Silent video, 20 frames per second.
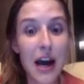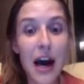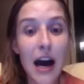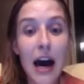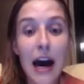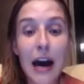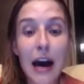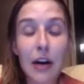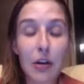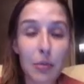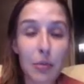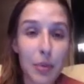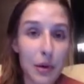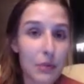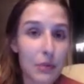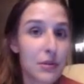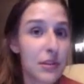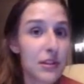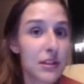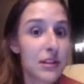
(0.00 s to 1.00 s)
I will
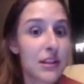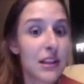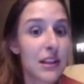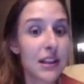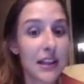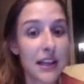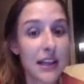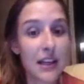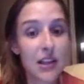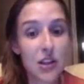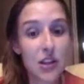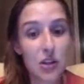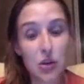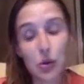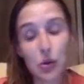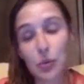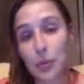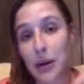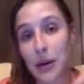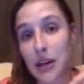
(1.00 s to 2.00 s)
post the link to
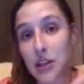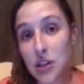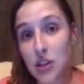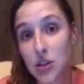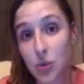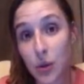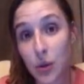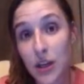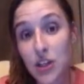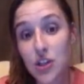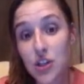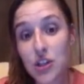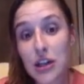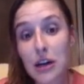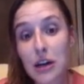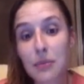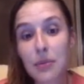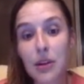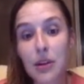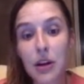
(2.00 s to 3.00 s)
my Twitch
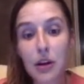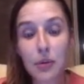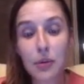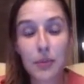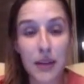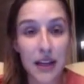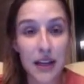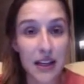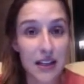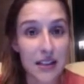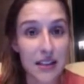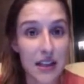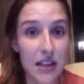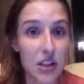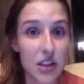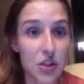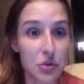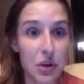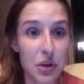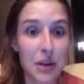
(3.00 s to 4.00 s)
down below because I
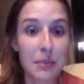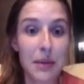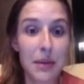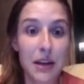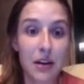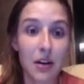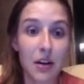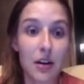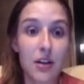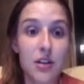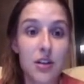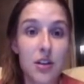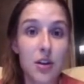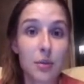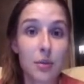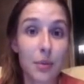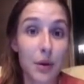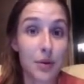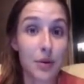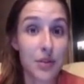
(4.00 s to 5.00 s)
stream and also
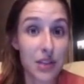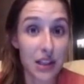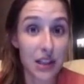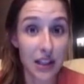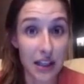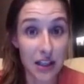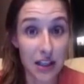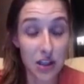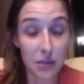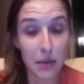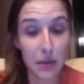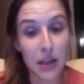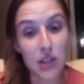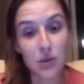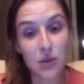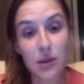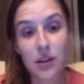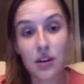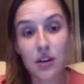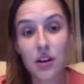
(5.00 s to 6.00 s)
post the link to my
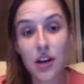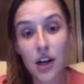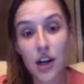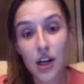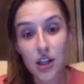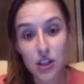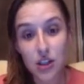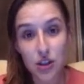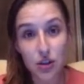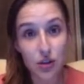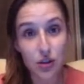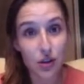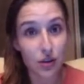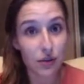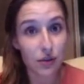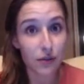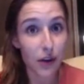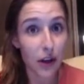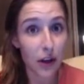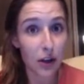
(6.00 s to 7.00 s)
Twitter so you can
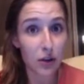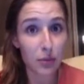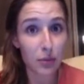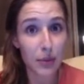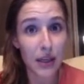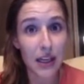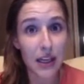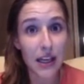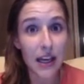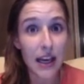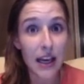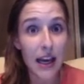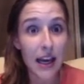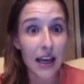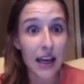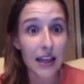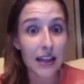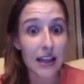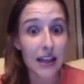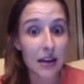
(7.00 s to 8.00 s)
follow me
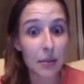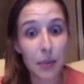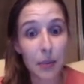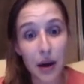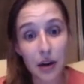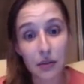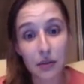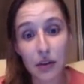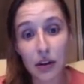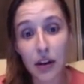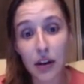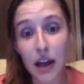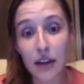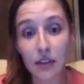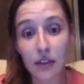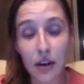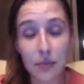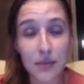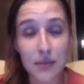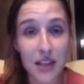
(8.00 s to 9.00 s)
and get my real life
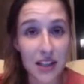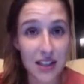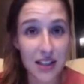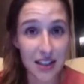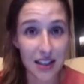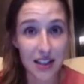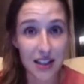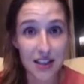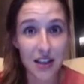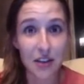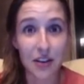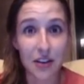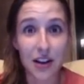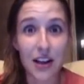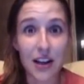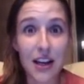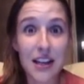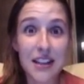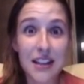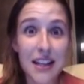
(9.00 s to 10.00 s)
updates and etc.
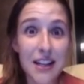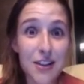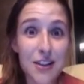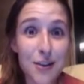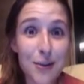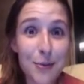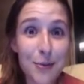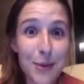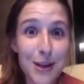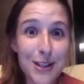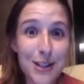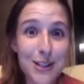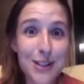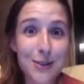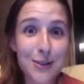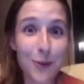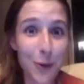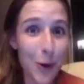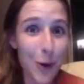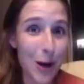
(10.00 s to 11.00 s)
Thanks so much
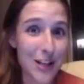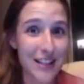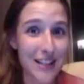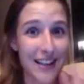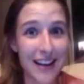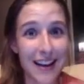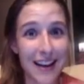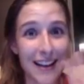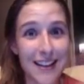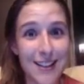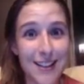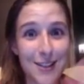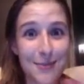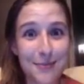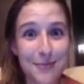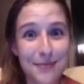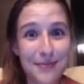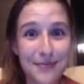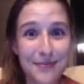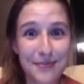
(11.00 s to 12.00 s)
for watching guys.
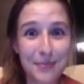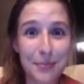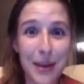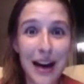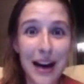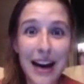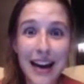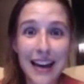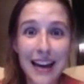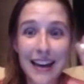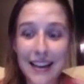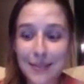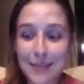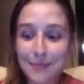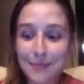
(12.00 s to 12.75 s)
Bye.